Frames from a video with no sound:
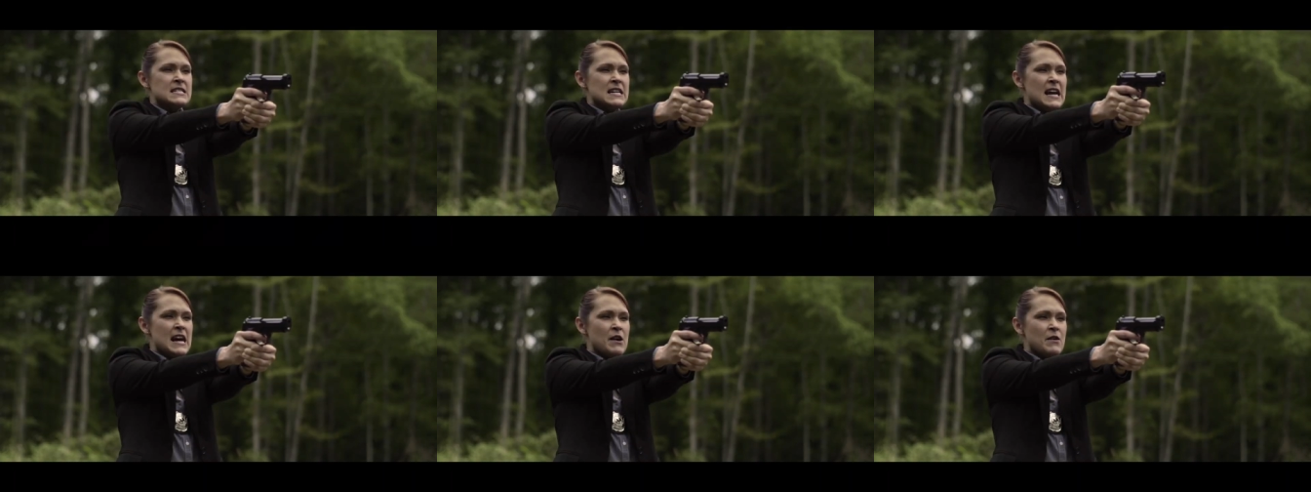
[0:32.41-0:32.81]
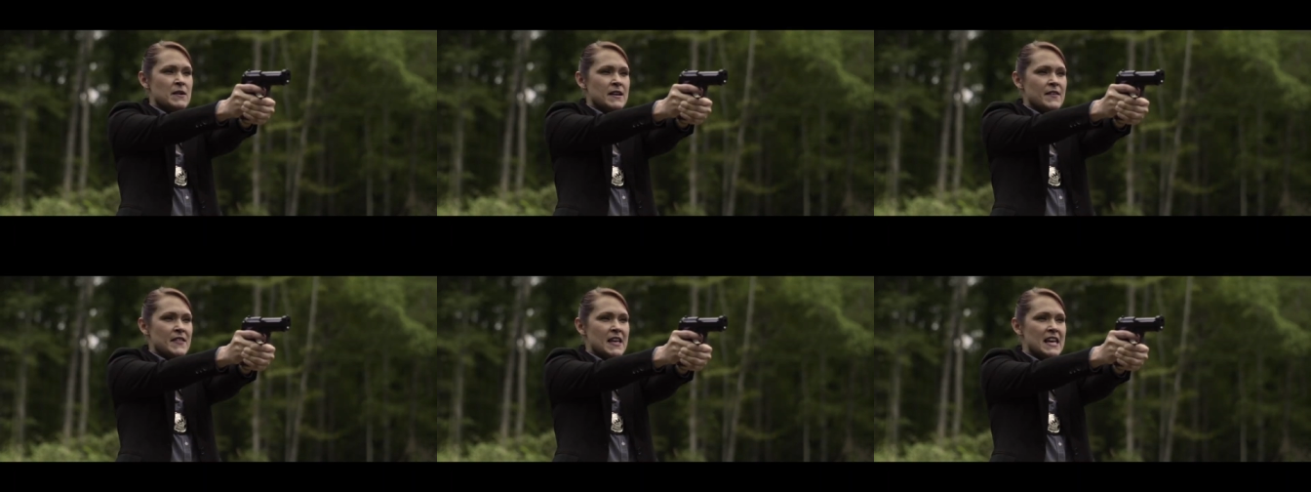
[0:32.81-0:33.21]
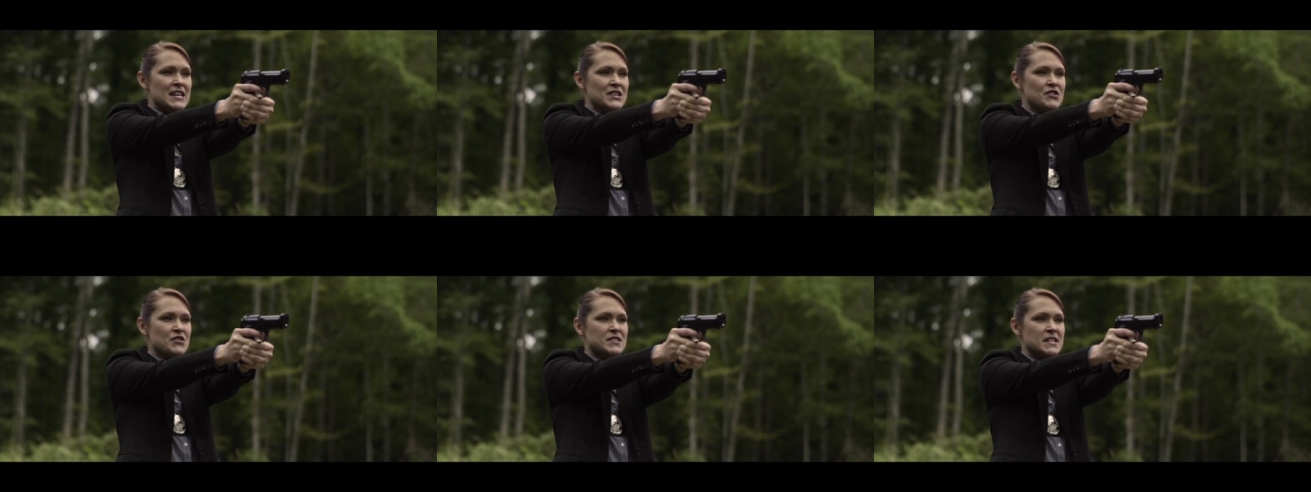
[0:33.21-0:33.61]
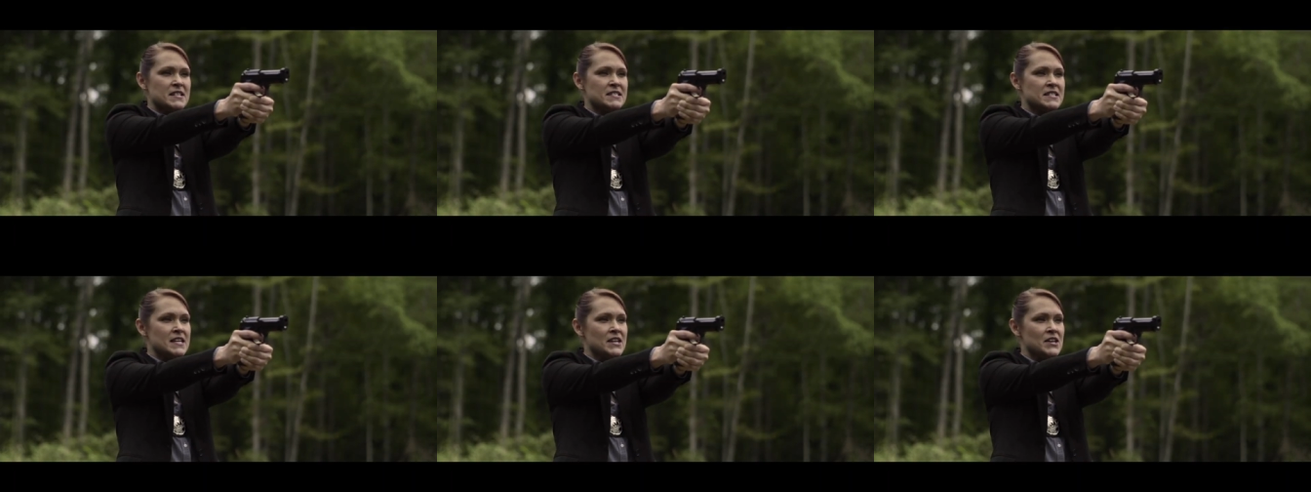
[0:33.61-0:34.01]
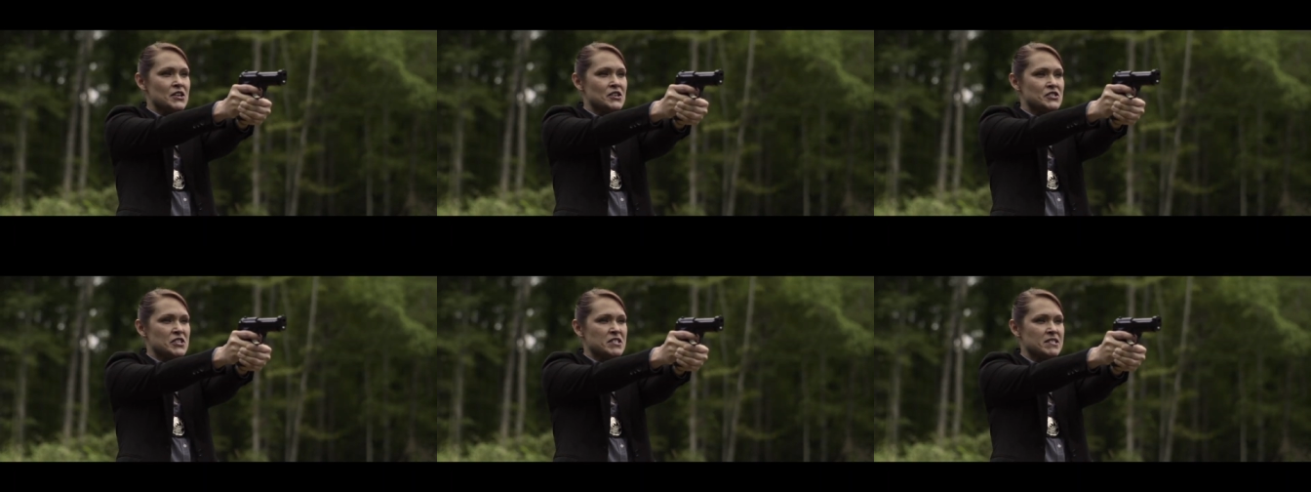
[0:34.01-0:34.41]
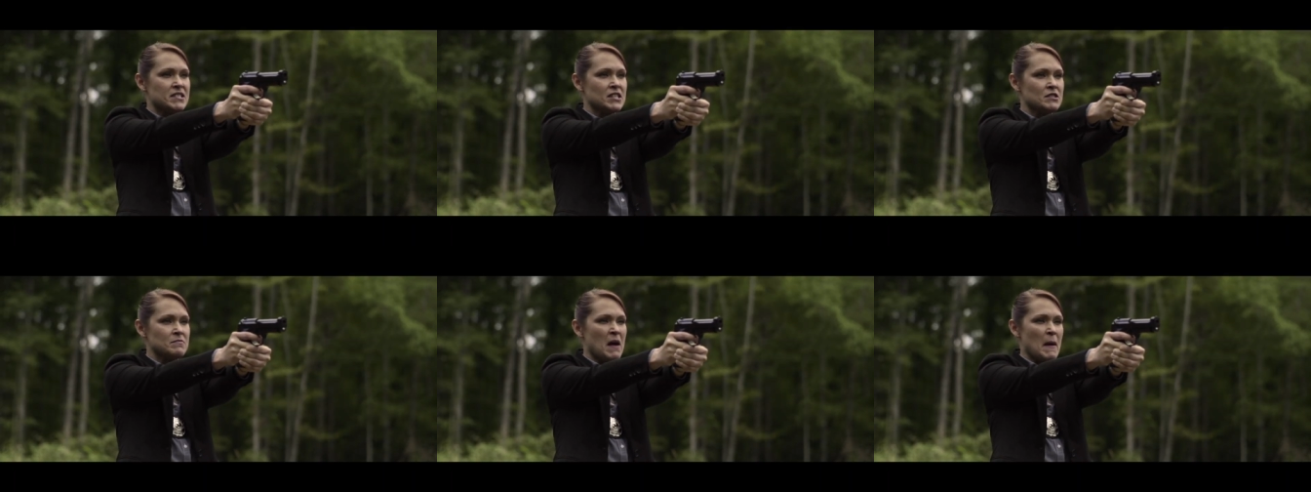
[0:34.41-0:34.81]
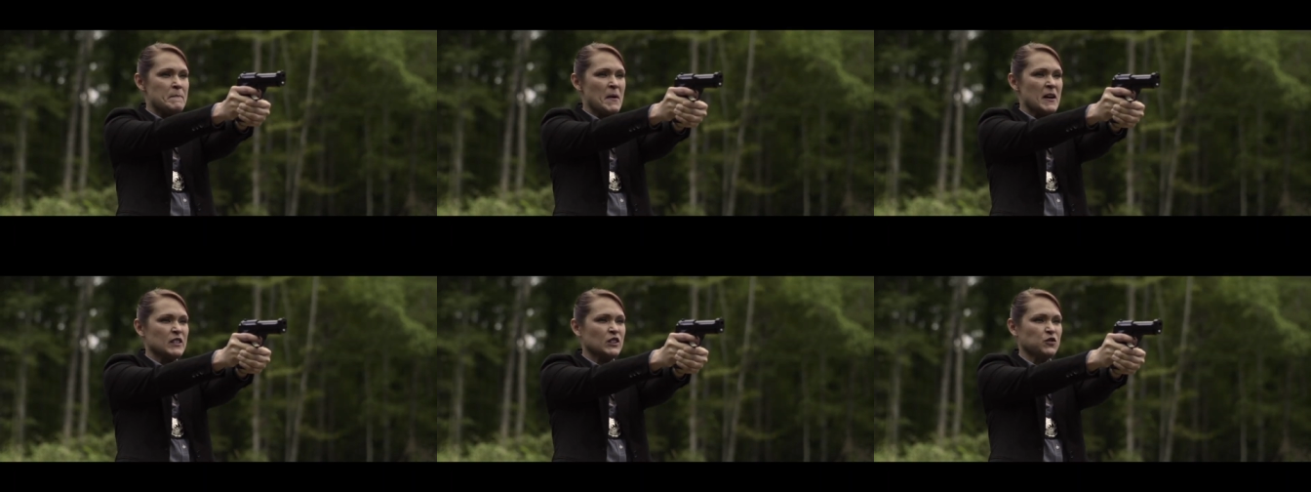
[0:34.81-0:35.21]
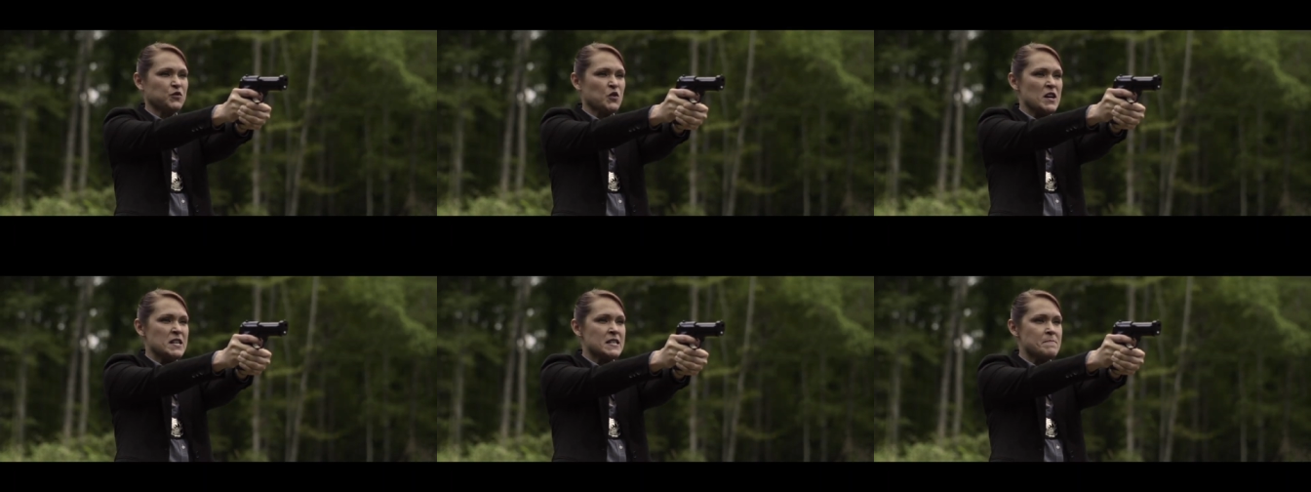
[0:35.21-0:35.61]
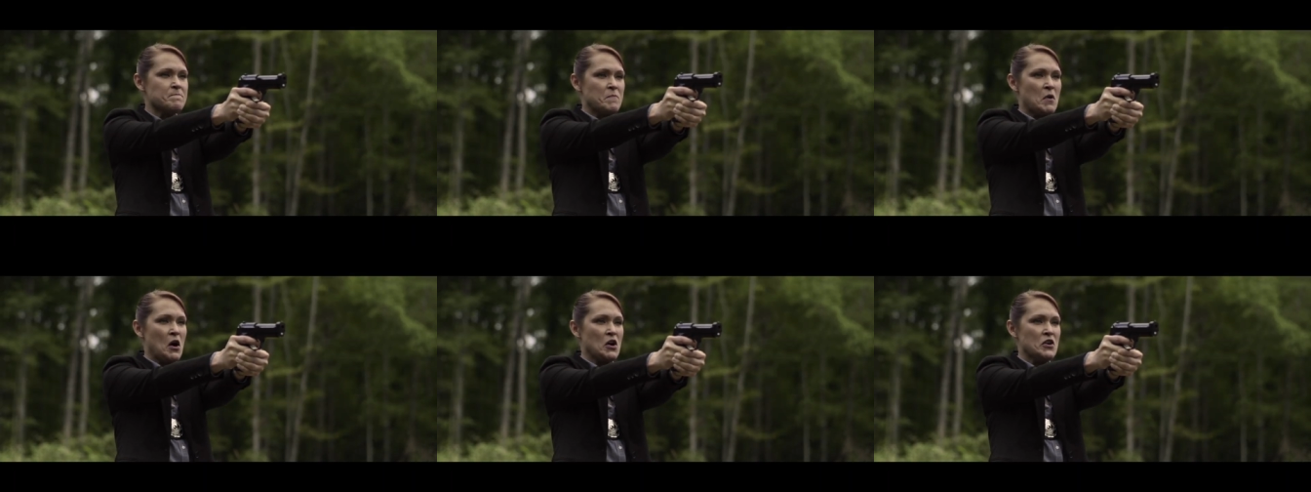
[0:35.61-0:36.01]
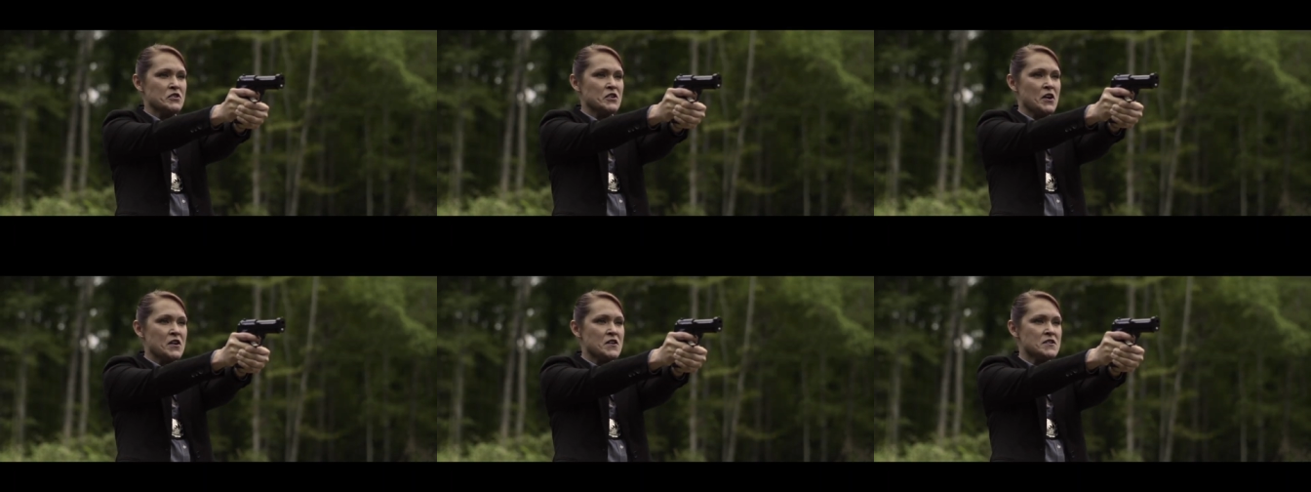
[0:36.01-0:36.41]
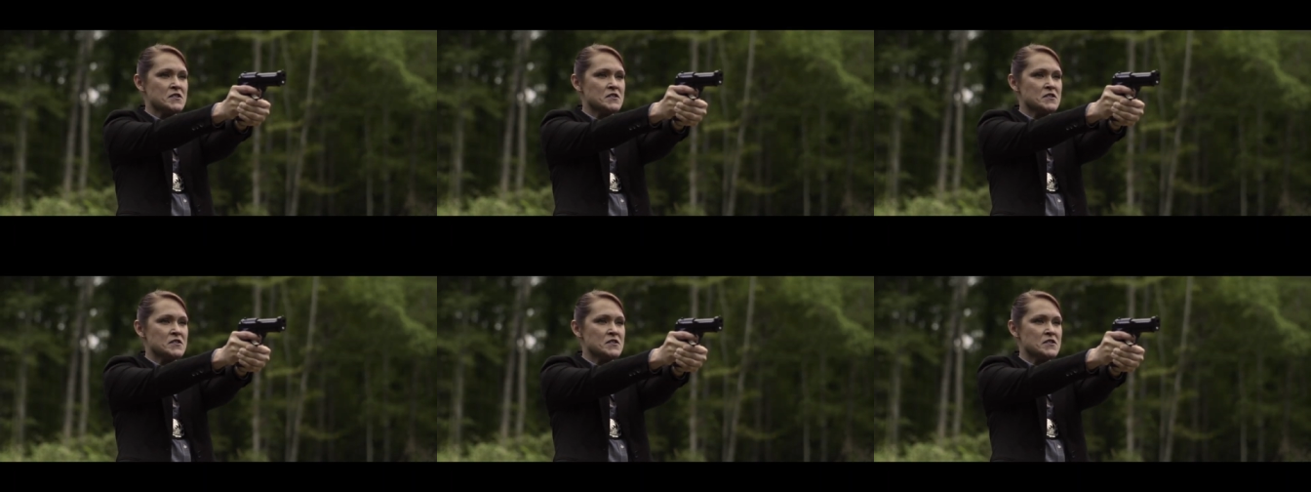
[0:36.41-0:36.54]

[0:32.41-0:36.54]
Harry and the Hendersons here just killed my best friend and partner.